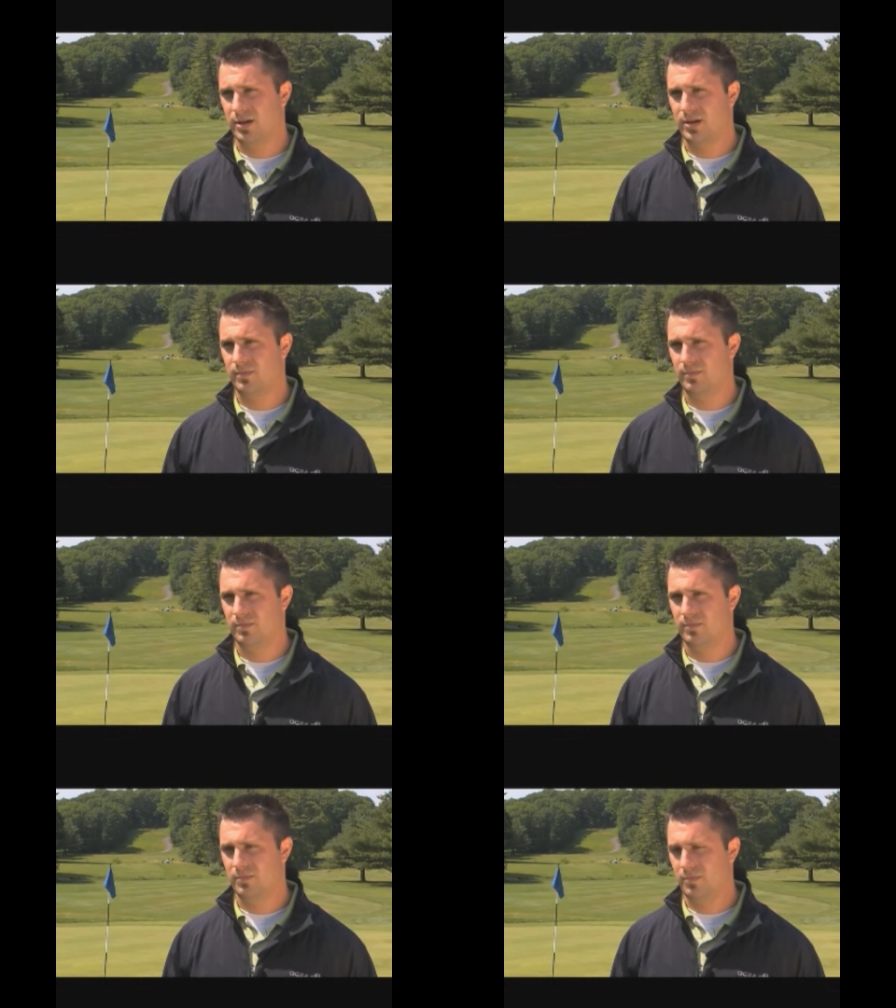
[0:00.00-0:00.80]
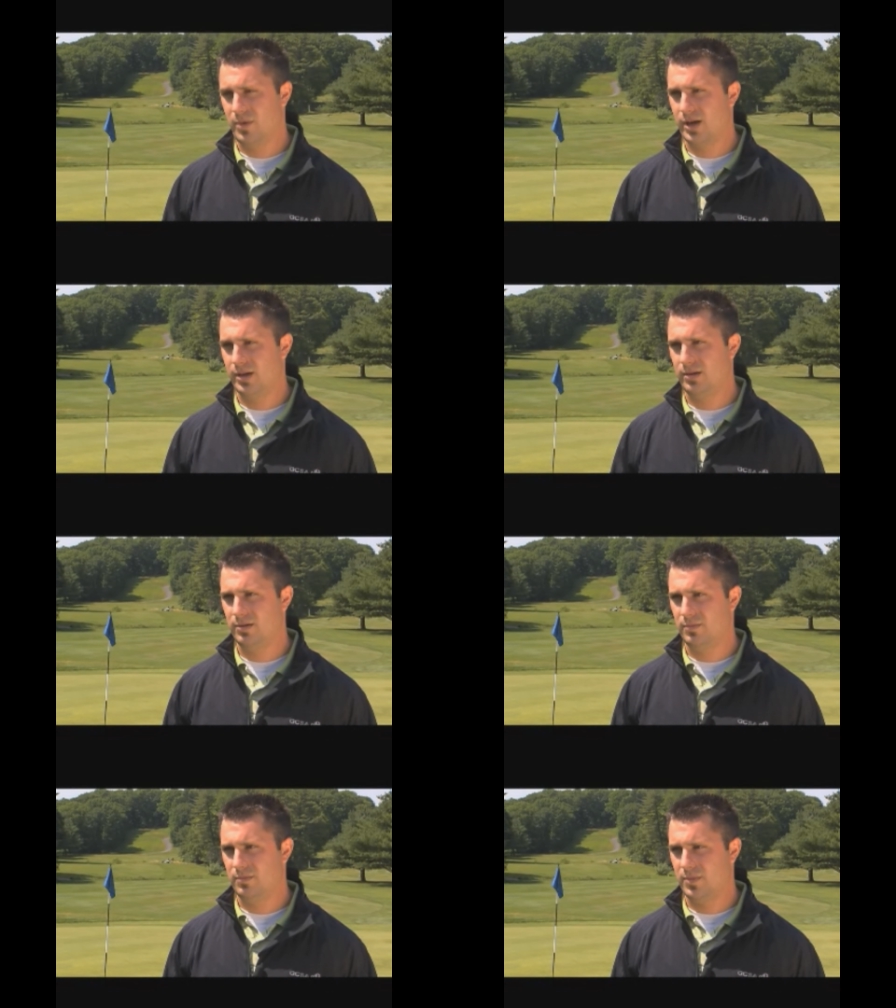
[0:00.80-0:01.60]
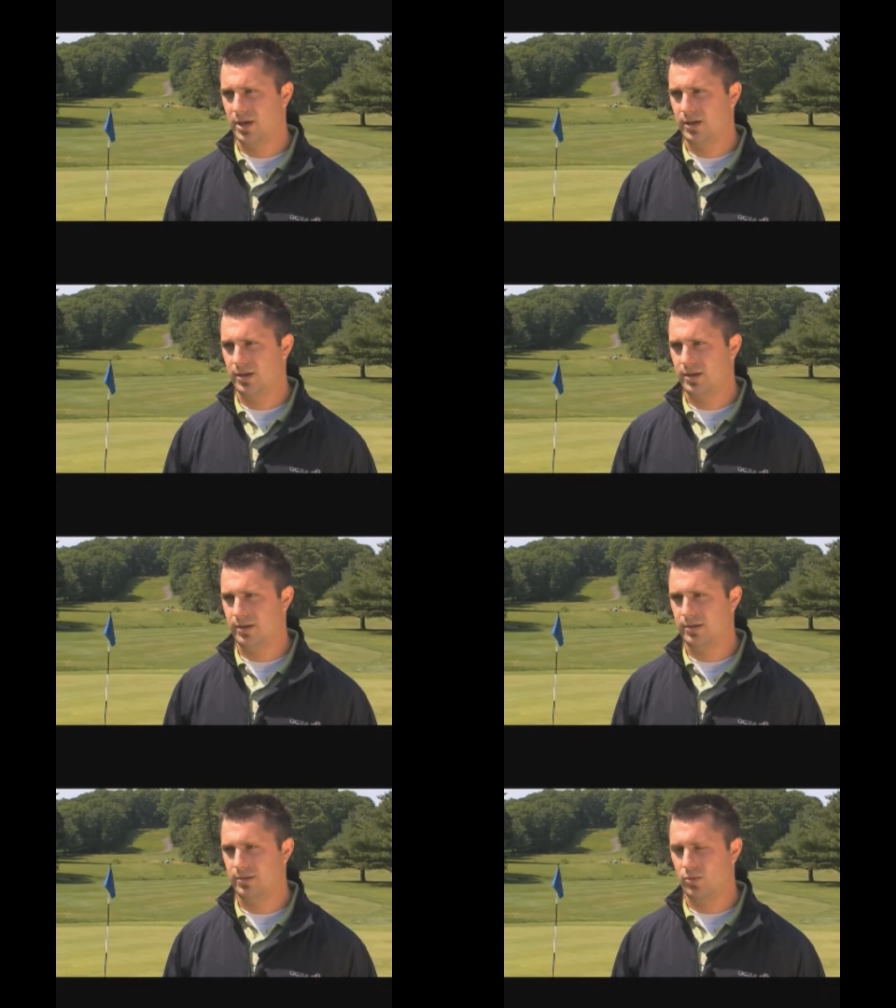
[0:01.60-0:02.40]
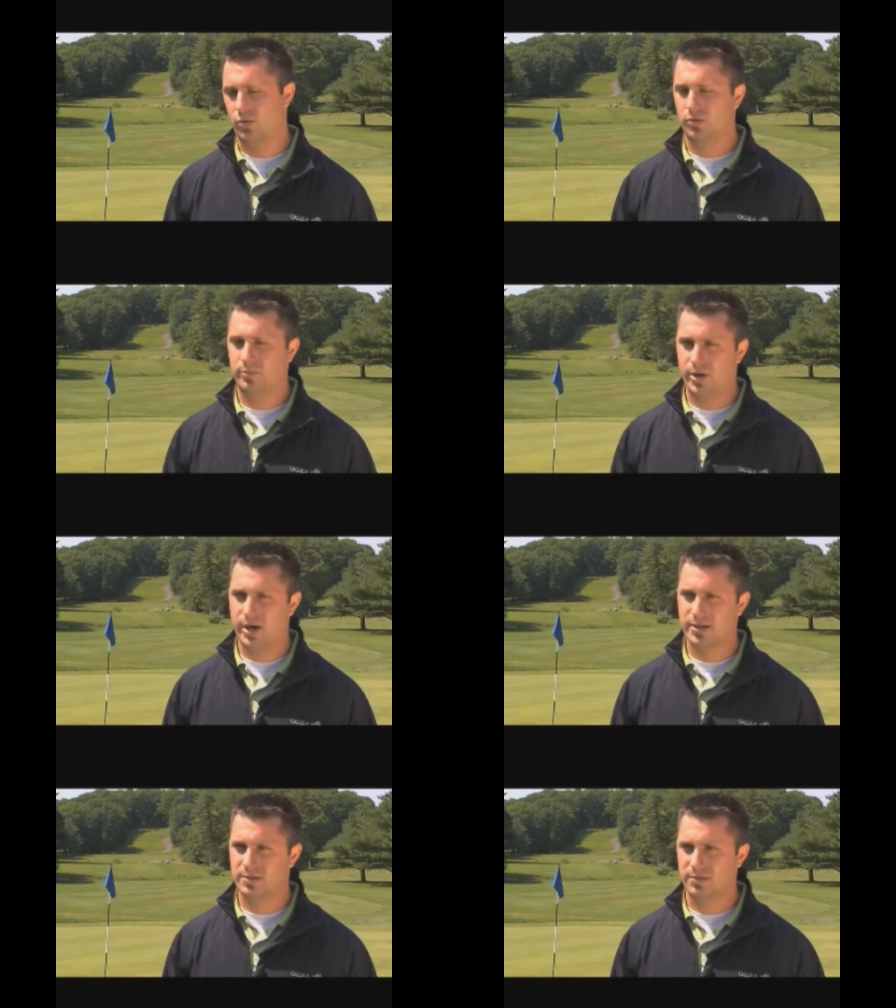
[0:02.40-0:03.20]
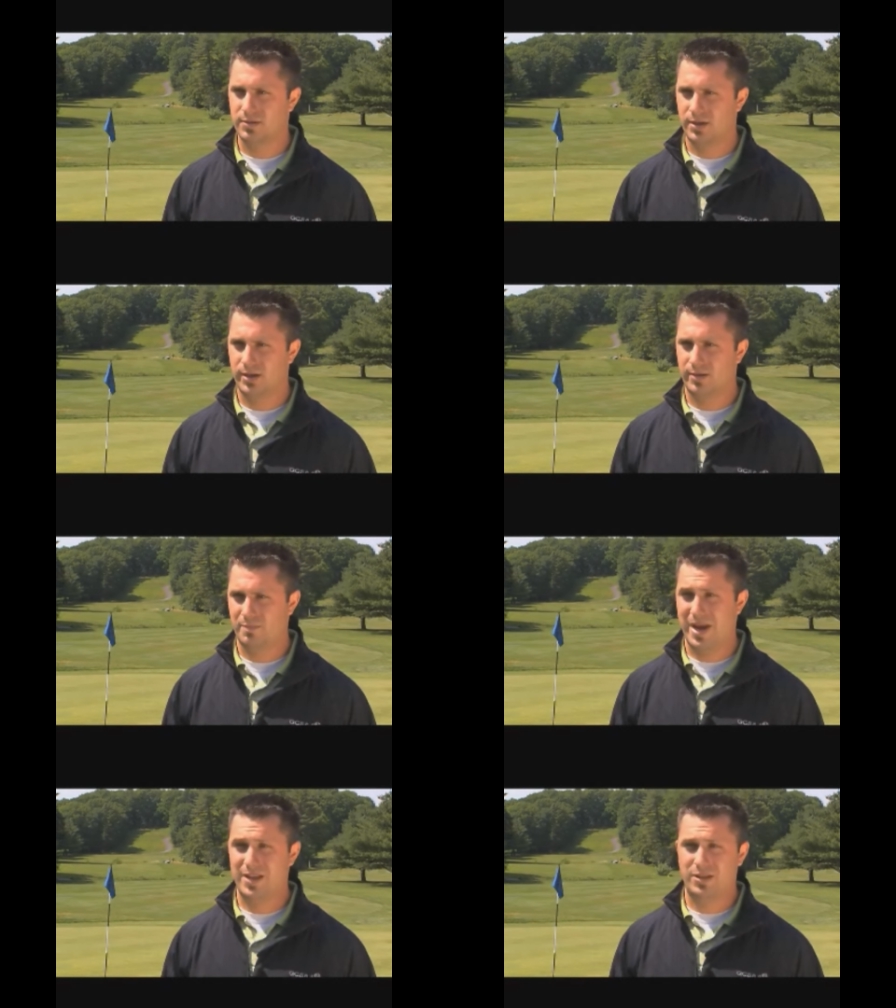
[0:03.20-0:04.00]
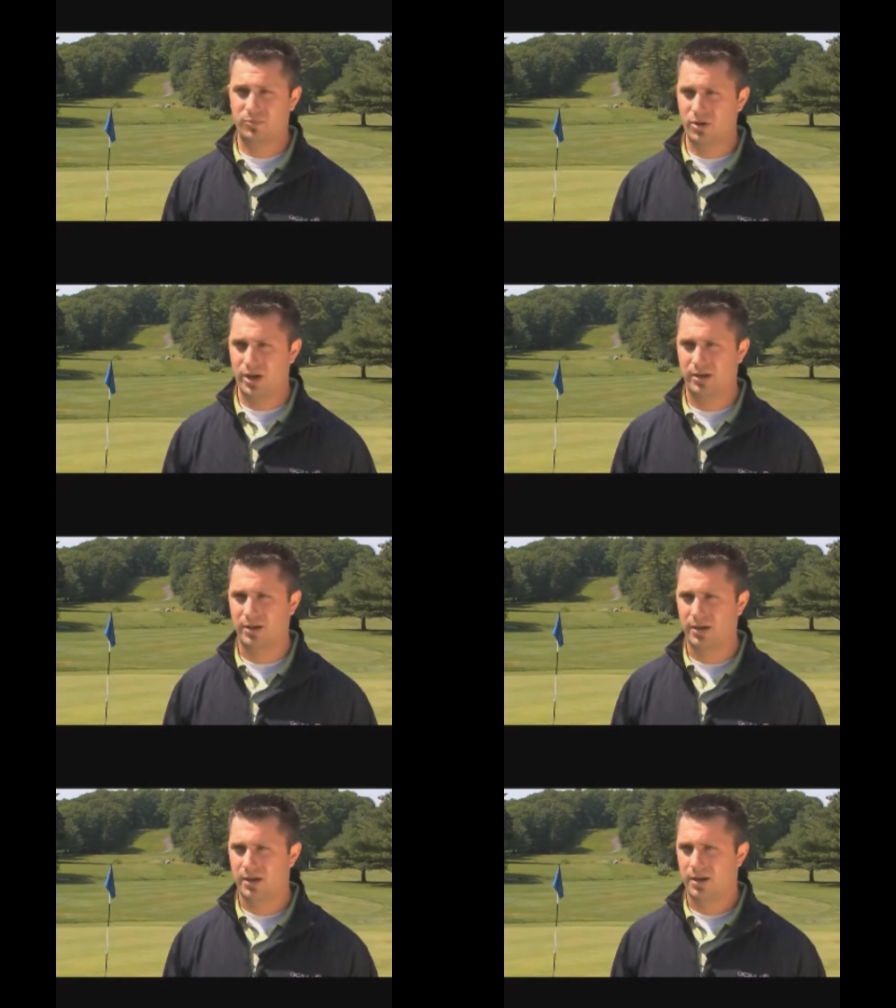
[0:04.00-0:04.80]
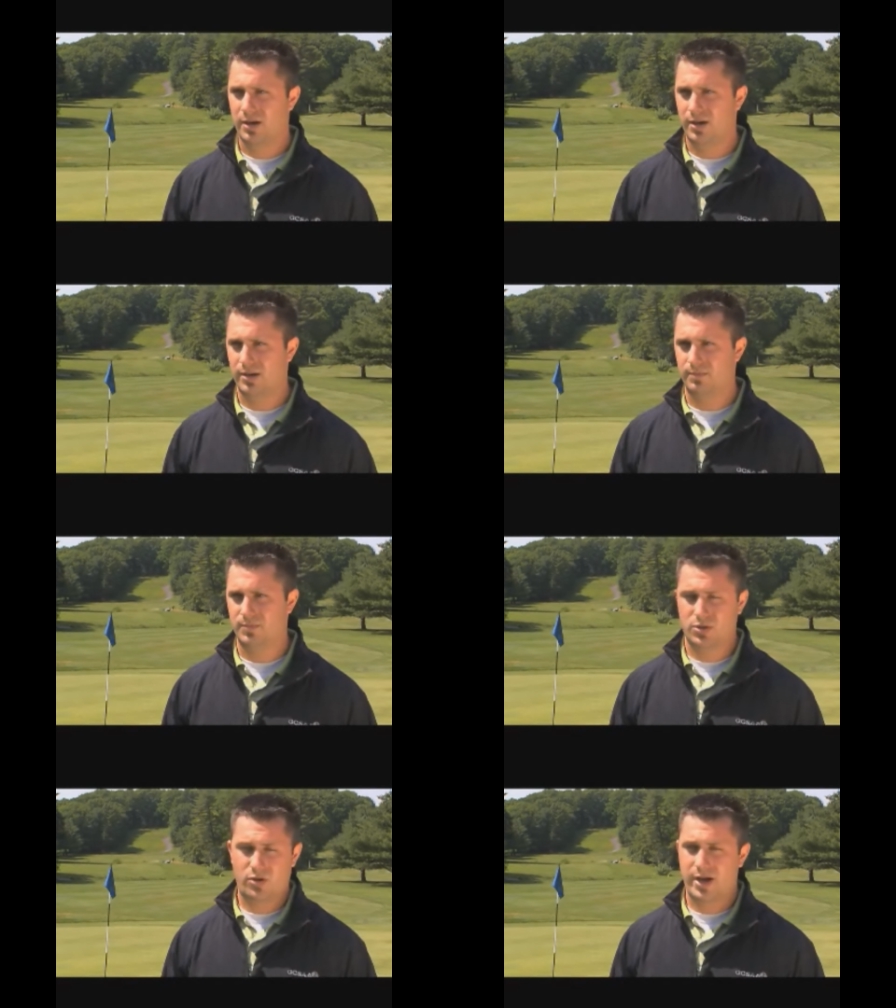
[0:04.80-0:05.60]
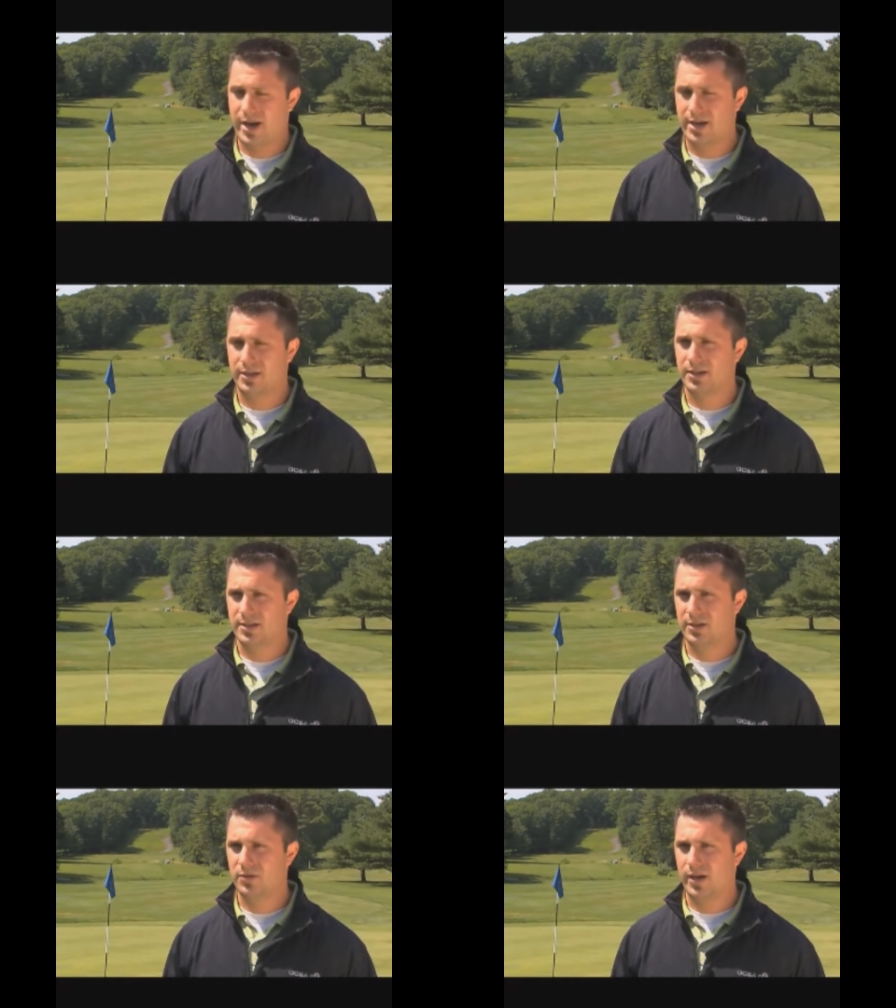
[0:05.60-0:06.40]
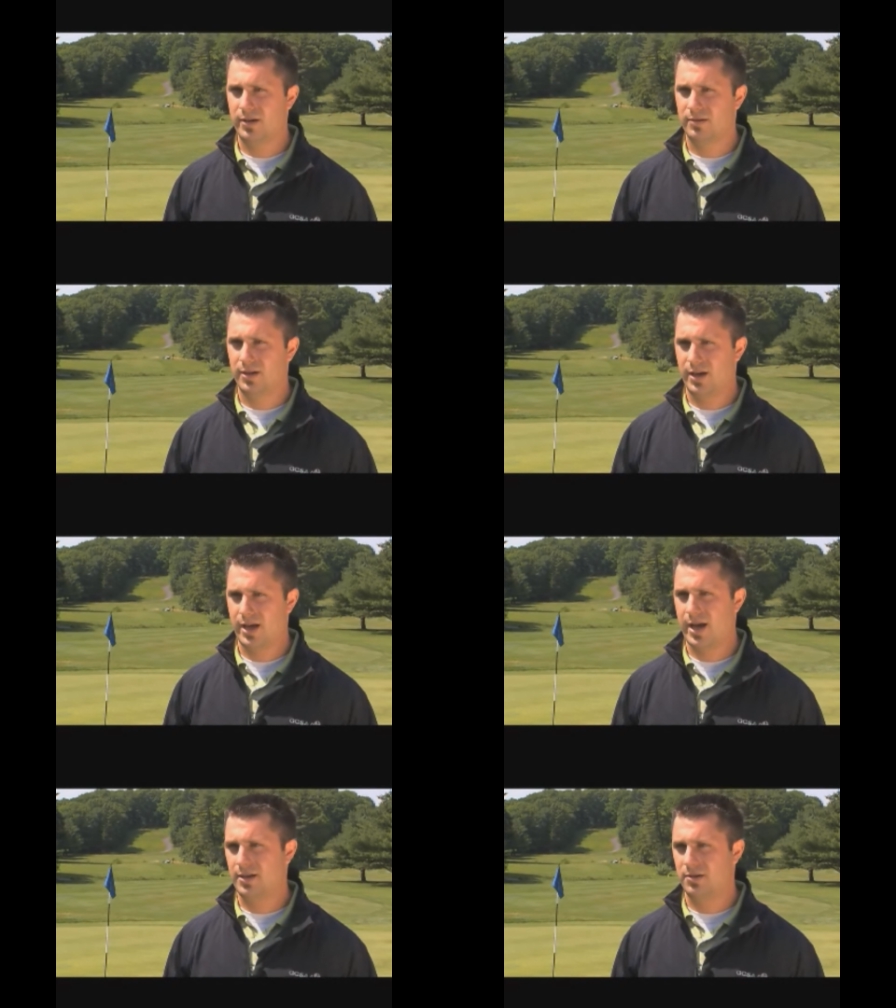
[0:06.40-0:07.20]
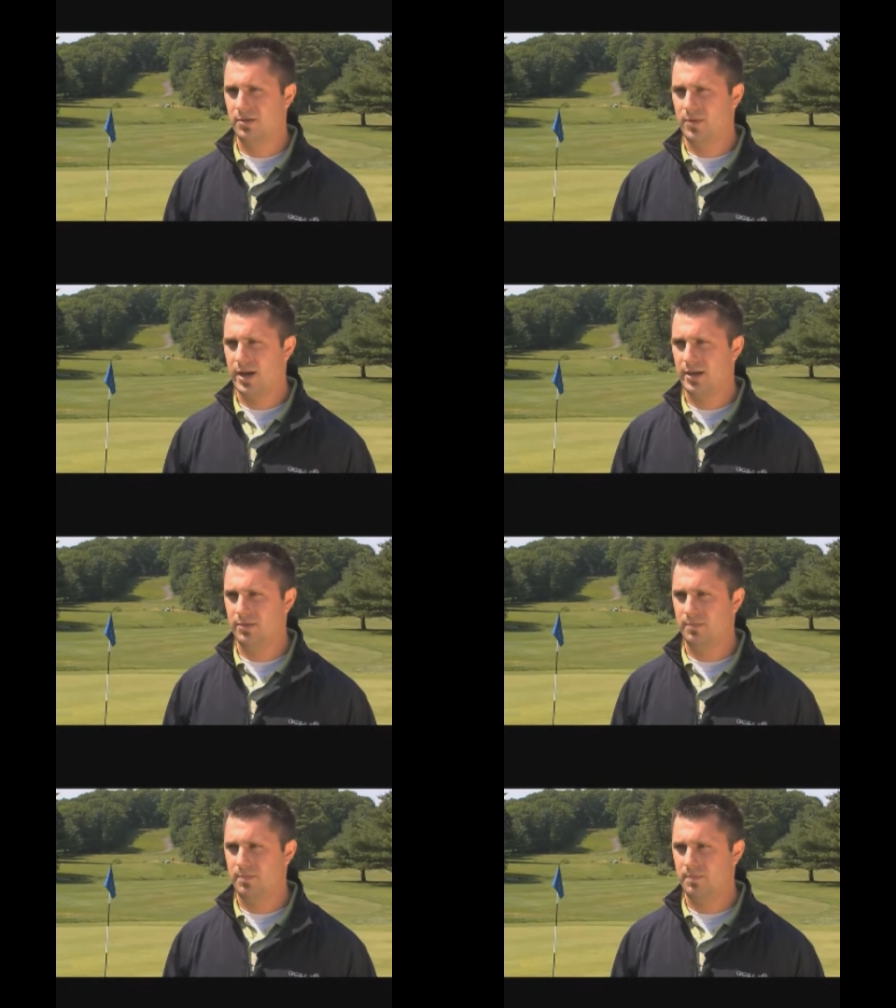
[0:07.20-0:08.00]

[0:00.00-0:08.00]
Um, my my uh, old boss uh, made them great, um, so I had to continue that, and I had to I had to